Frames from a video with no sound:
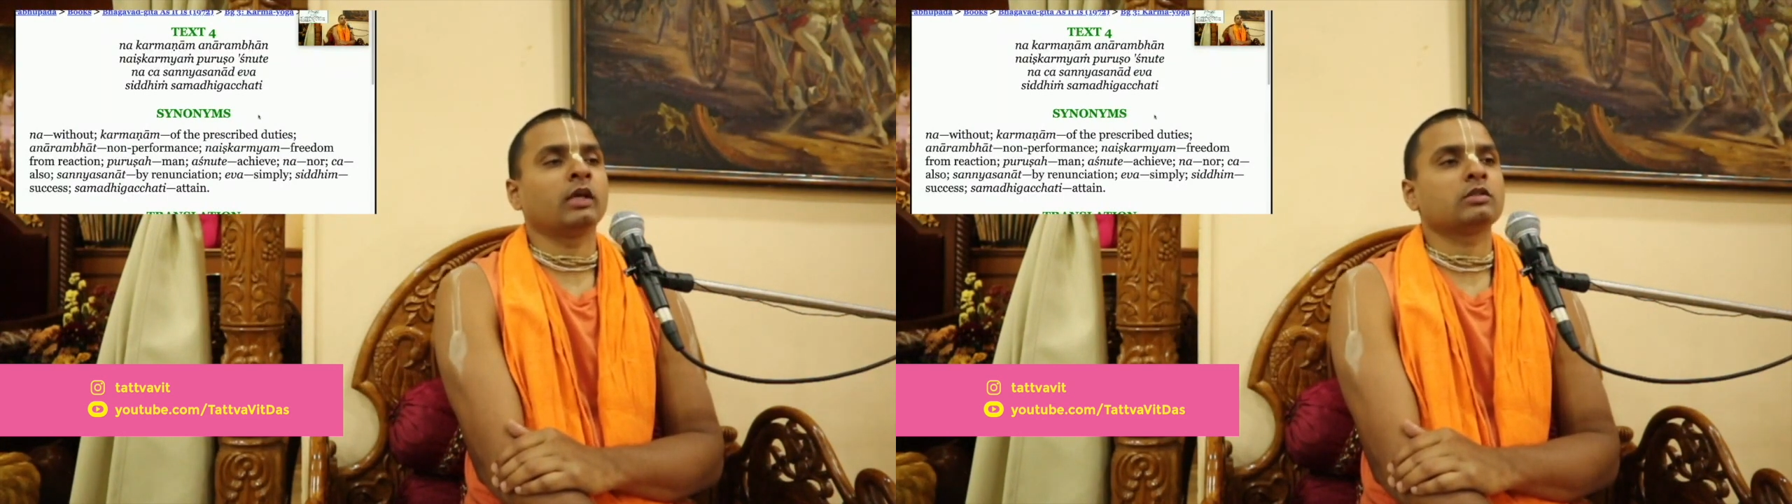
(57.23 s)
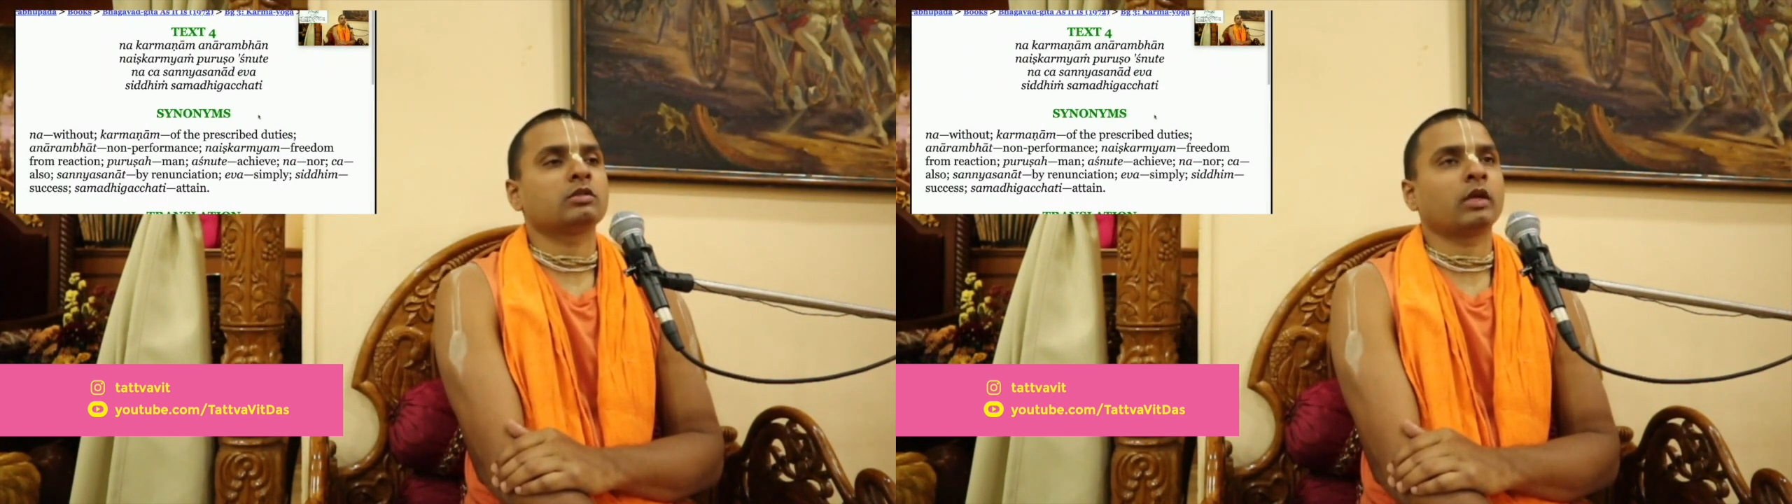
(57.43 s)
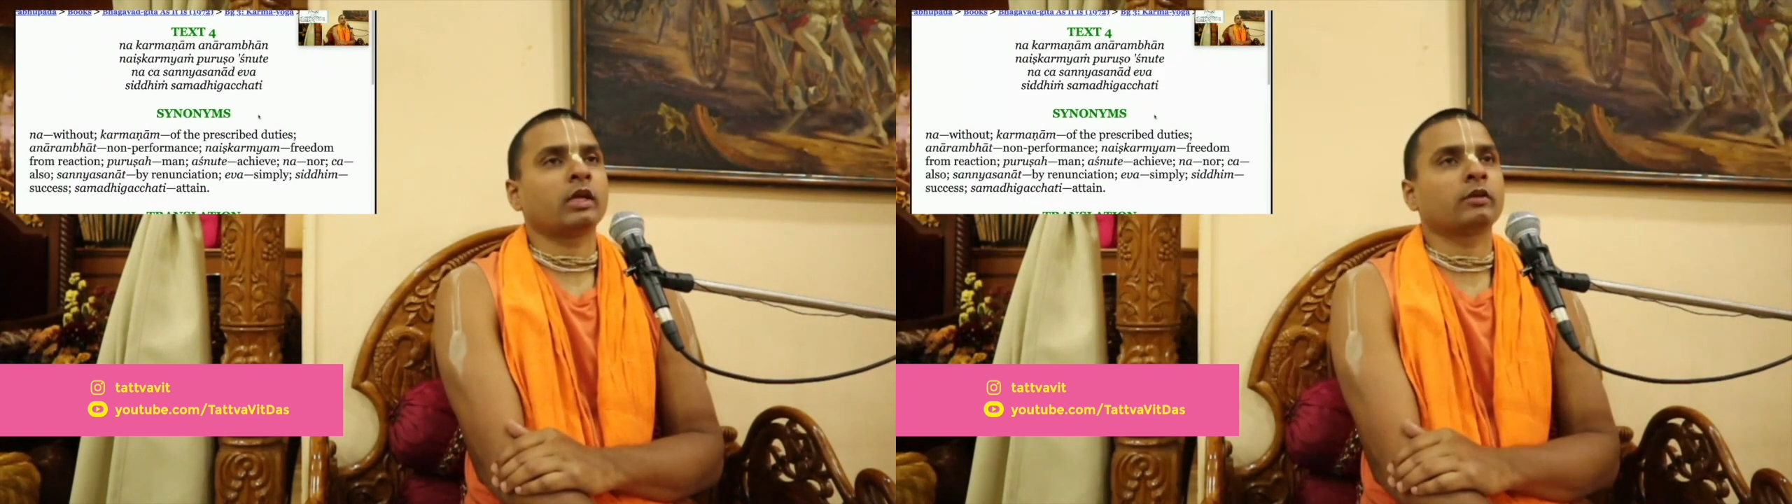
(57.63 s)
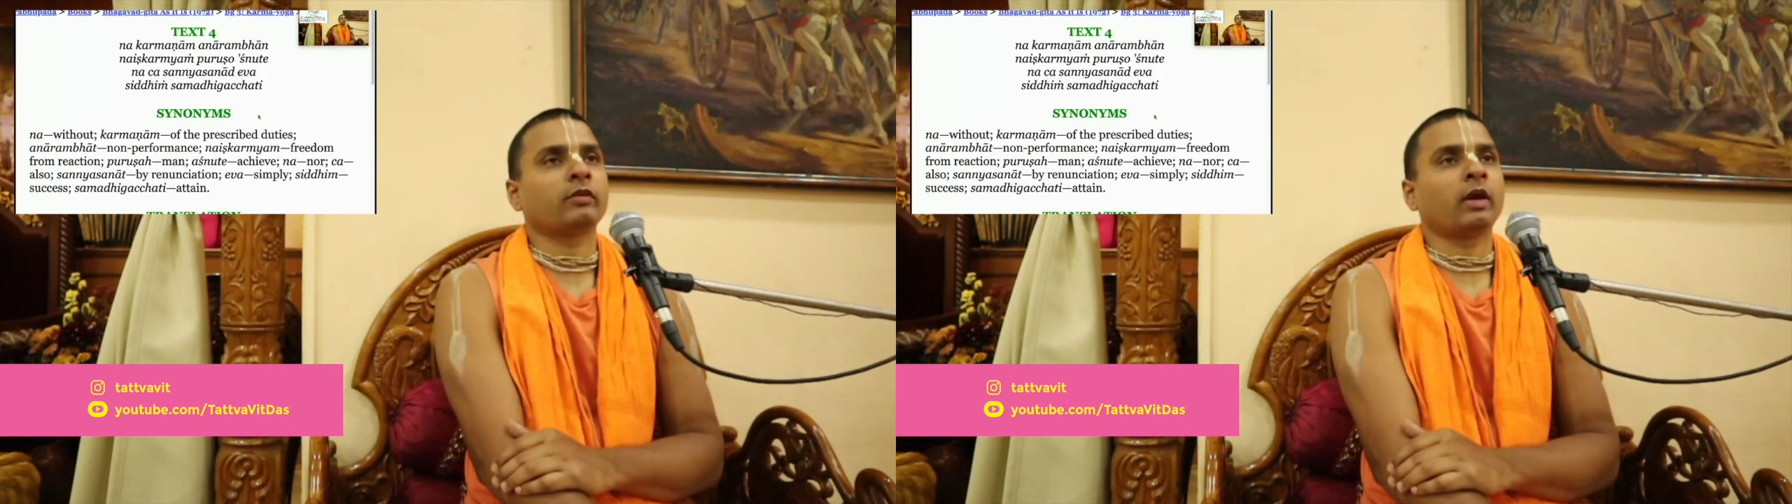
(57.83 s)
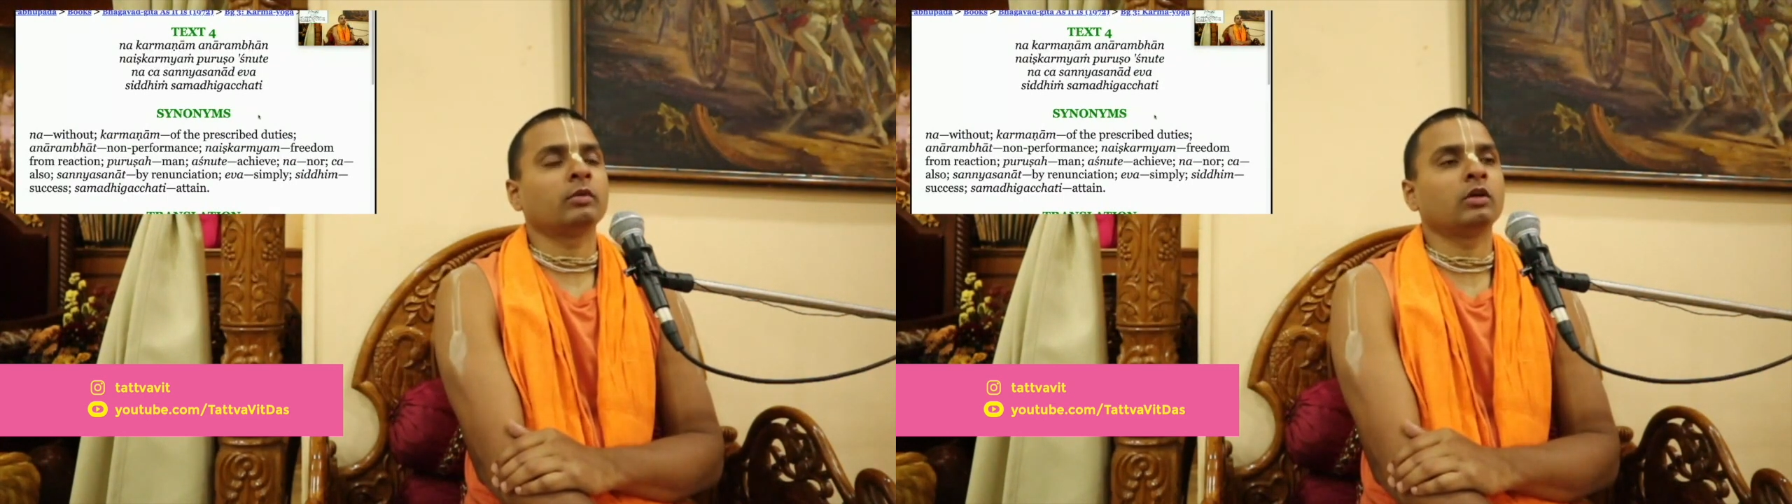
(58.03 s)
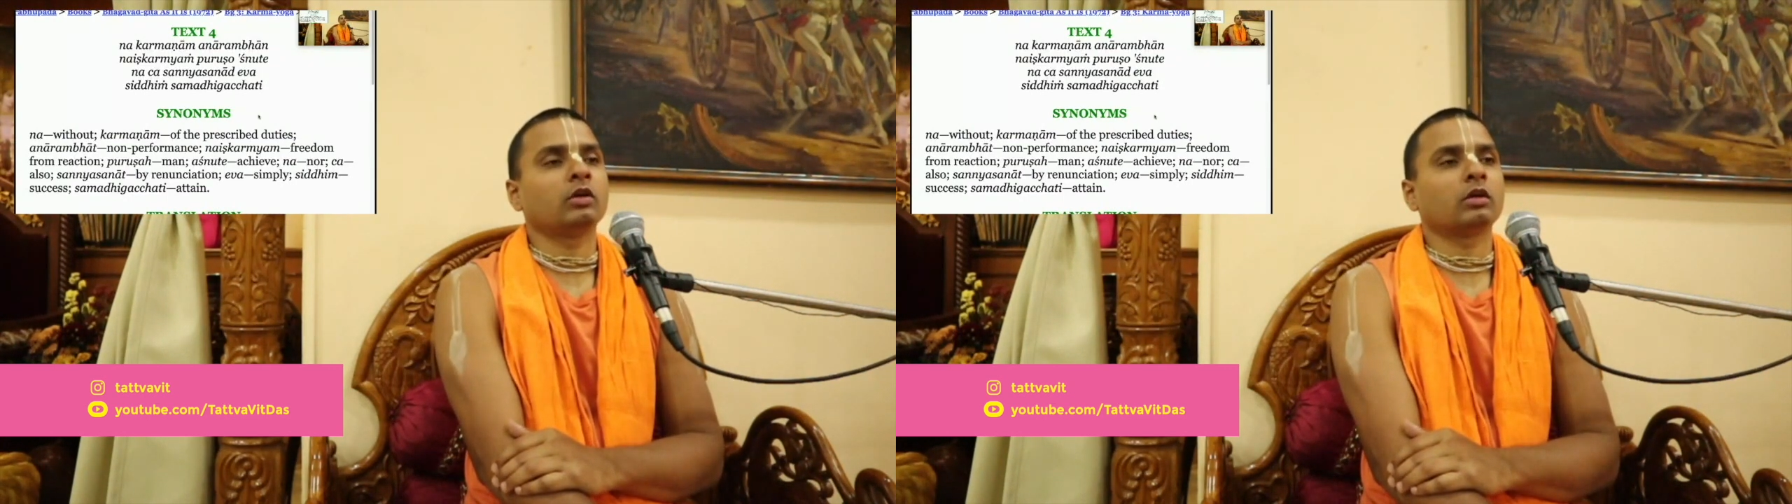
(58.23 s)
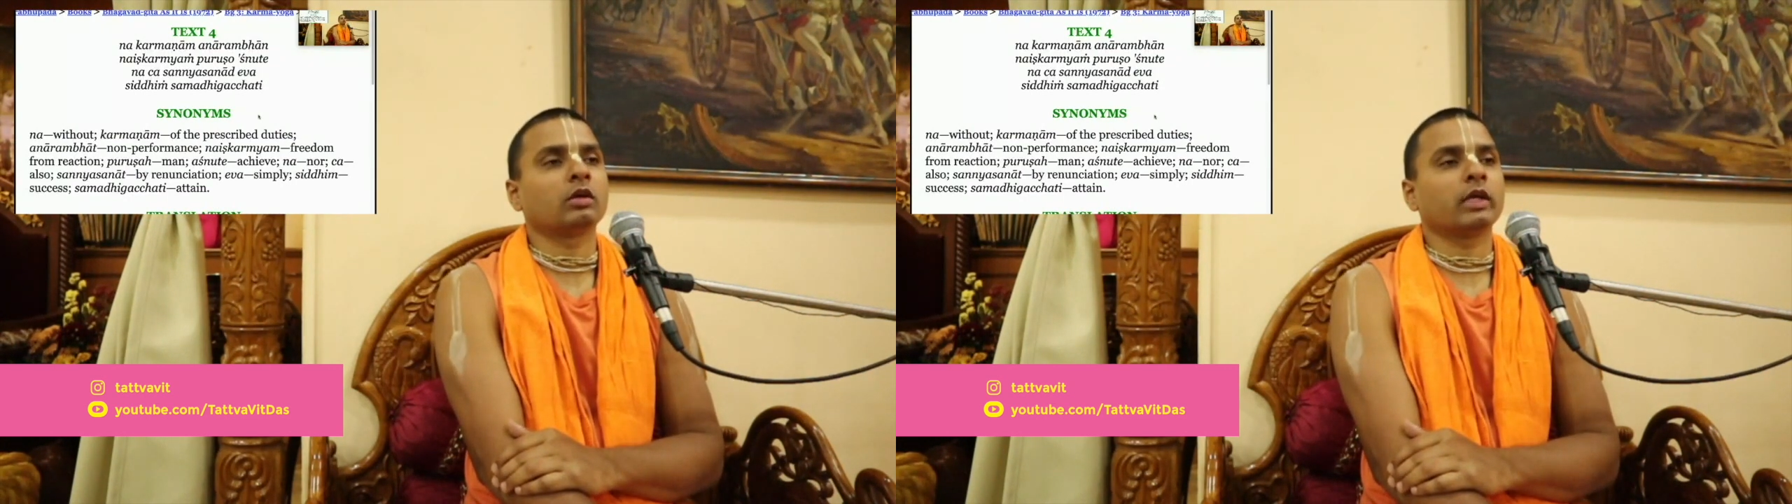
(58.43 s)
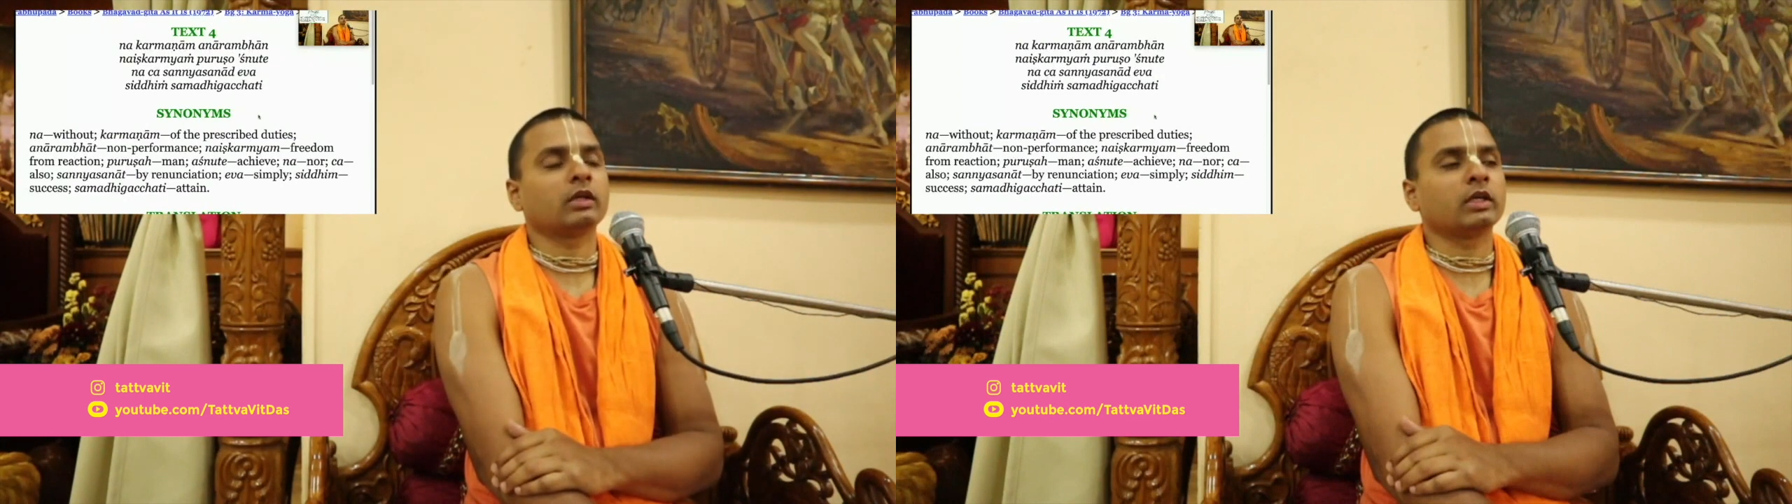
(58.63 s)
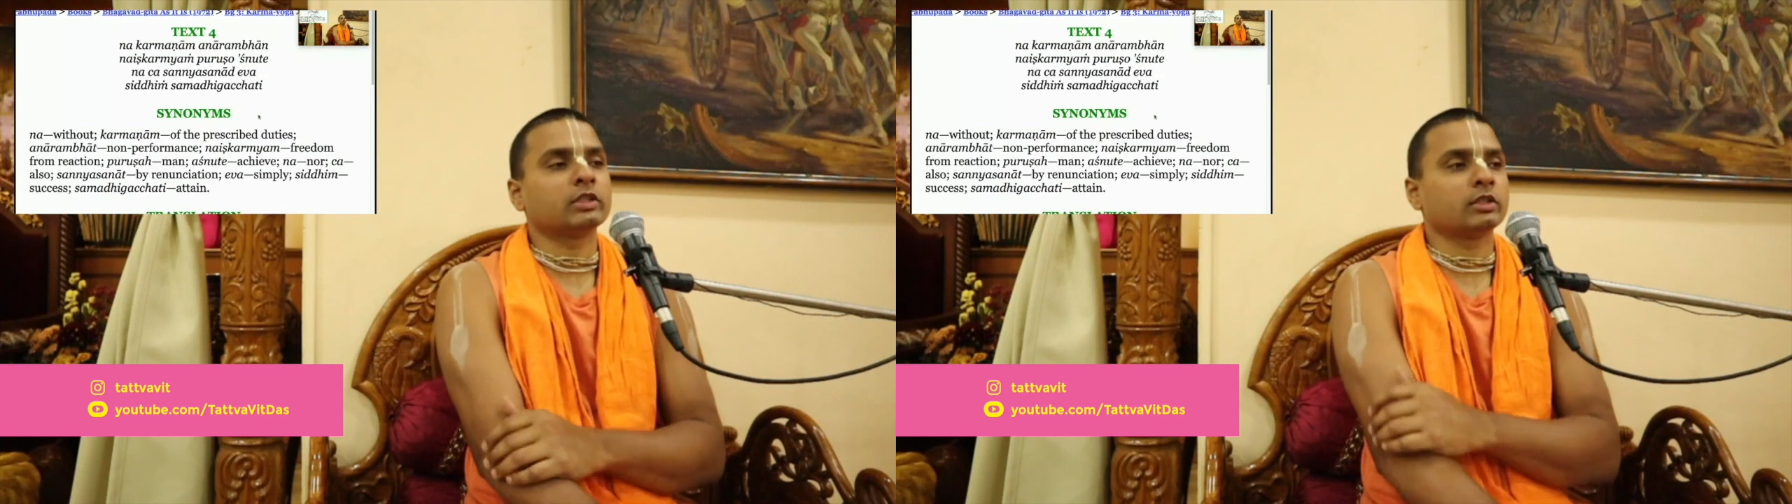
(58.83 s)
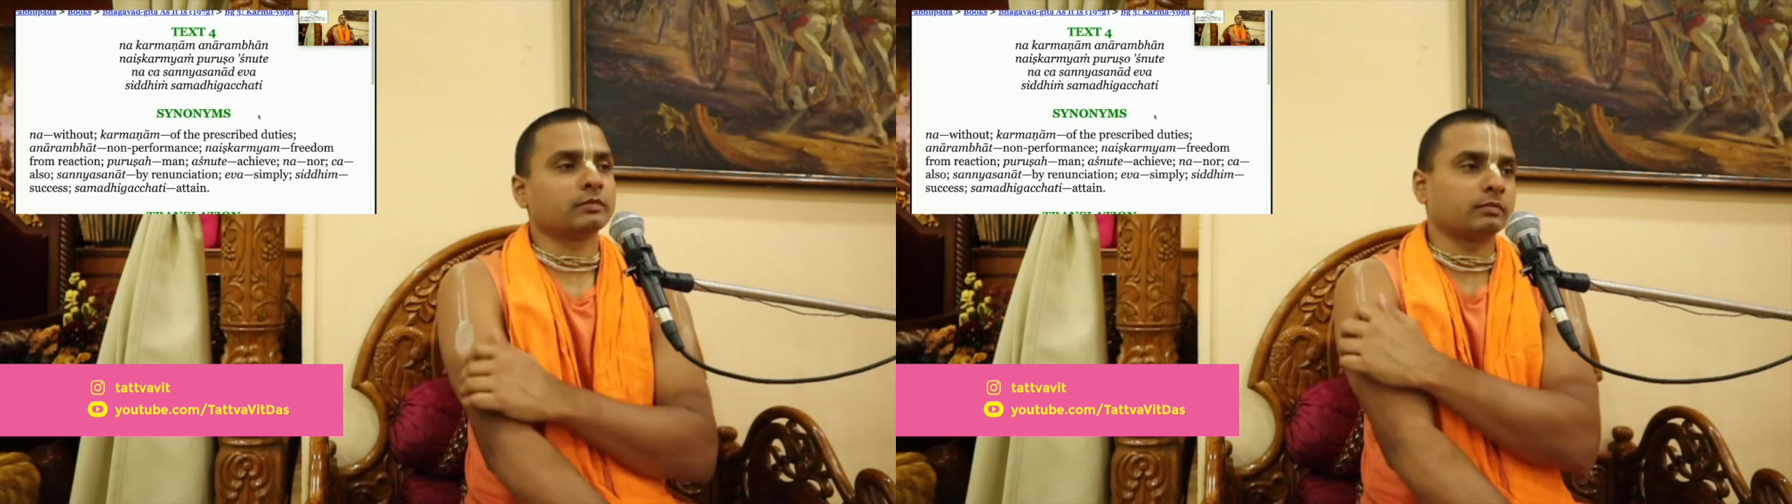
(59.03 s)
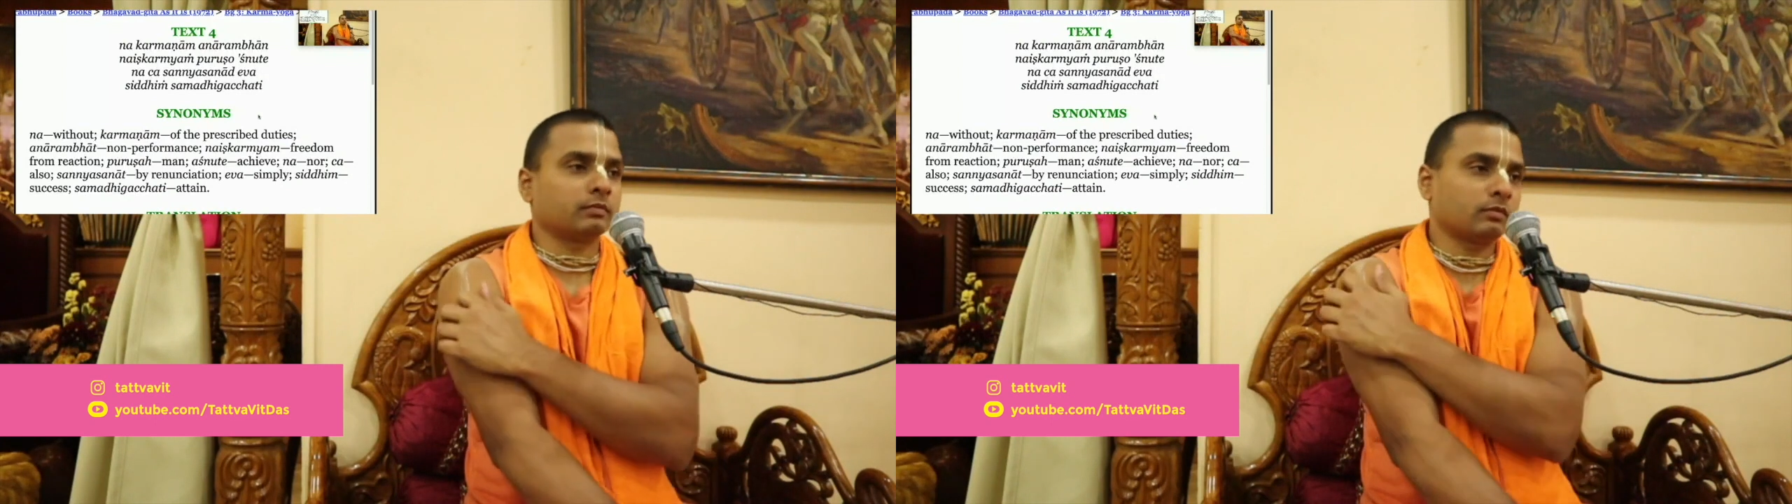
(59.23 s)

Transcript: aristocratic family or great nation.